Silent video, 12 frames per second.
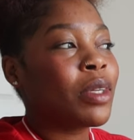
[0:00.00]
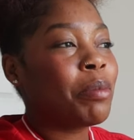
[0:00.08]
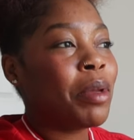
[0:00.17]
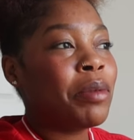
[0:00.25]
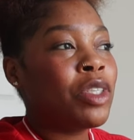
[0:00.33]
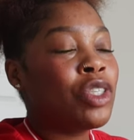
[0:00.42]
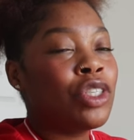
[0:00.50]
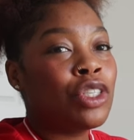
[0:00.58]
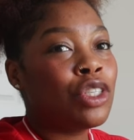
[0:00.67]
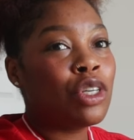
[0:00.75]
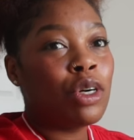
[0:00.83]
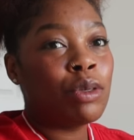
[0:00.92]
maybe she
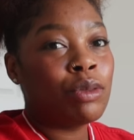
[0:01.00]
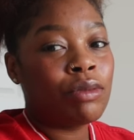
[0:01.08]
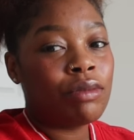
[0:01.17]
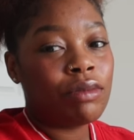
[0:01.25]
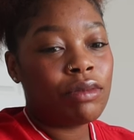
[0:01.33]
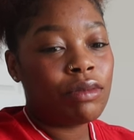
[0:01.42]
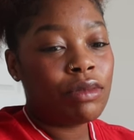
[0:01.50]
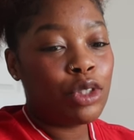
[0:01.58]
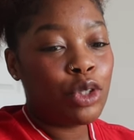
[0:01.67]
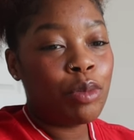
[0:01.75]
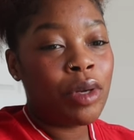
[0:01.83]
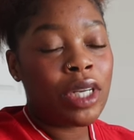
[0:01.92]
just don't
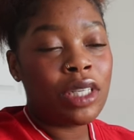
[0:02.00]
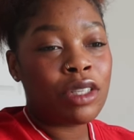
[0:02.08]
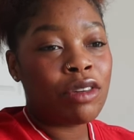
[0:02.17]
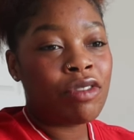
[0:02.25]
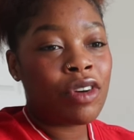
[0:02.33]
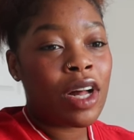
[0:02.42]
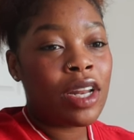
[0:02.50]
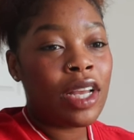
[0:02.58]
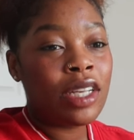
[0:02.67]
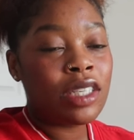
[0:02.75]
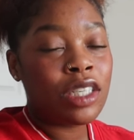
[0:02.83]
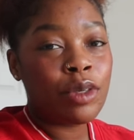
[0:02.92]
do bookings on
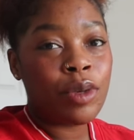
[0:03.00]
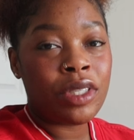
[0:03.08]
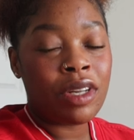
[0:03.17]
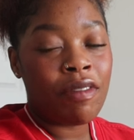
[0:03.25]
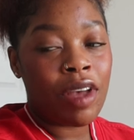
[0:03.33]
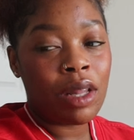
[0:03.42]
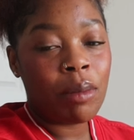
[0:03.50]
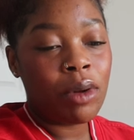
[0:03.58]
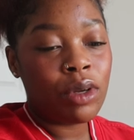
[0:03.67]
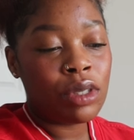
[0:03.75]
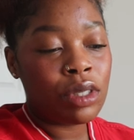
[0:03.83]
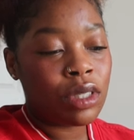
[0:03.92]
Fridays because she wasn't available.